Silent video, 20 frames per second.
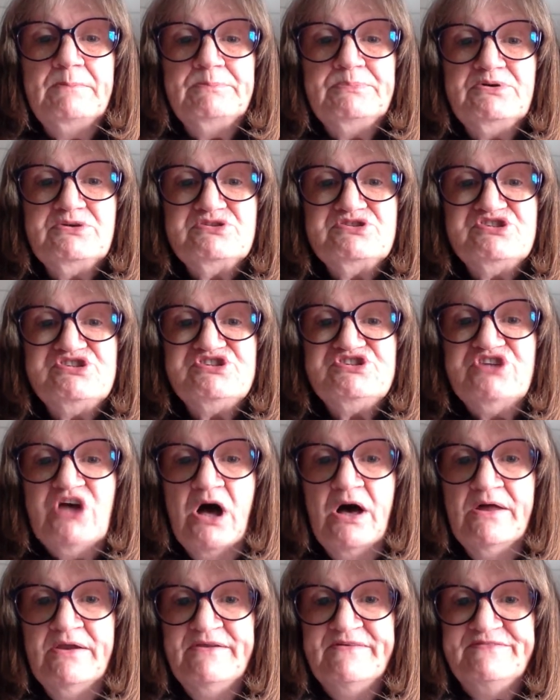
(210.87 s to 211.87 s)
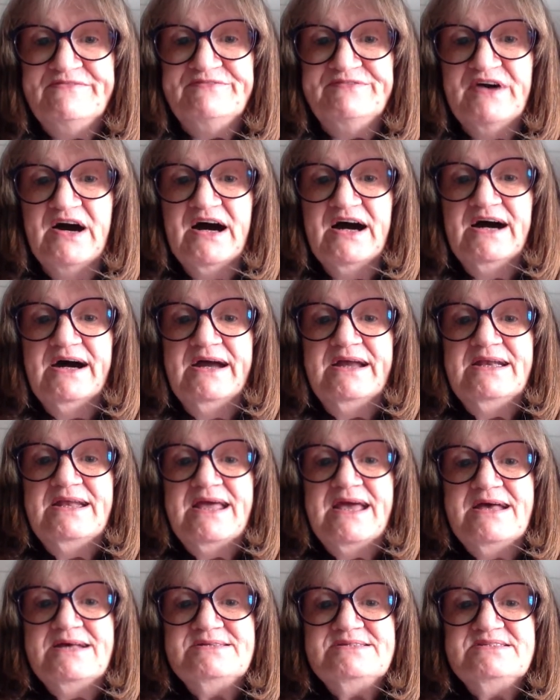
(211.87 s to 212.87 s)
personified
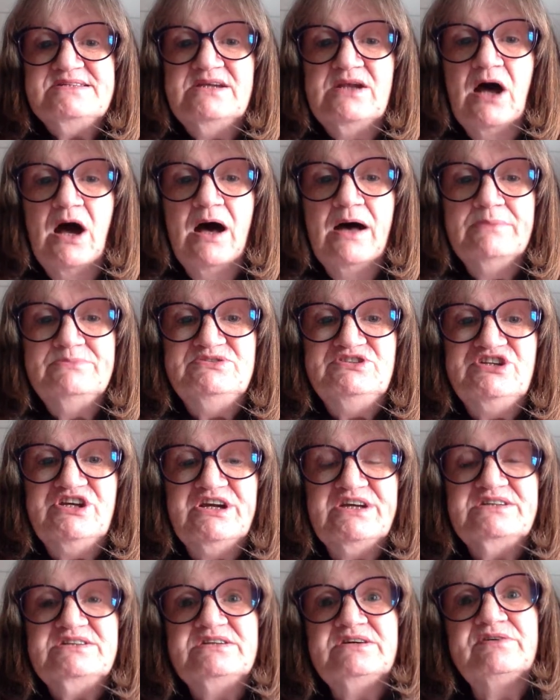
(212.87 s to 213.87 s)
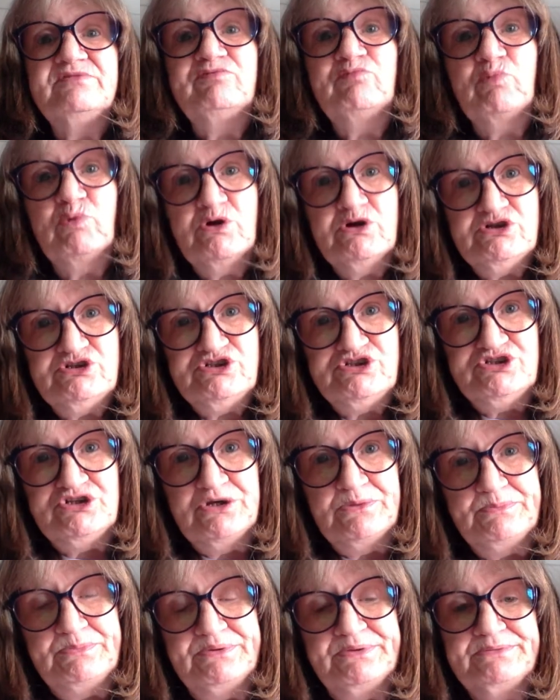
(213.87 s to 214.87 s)
as an object of
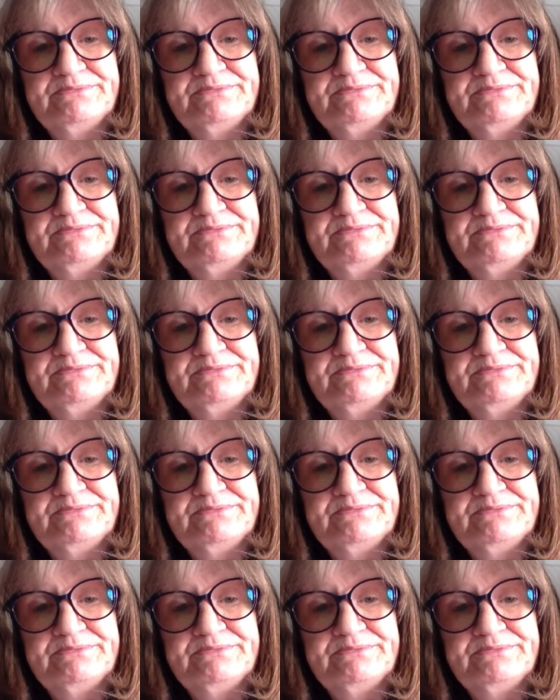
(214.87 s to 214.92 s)
worship.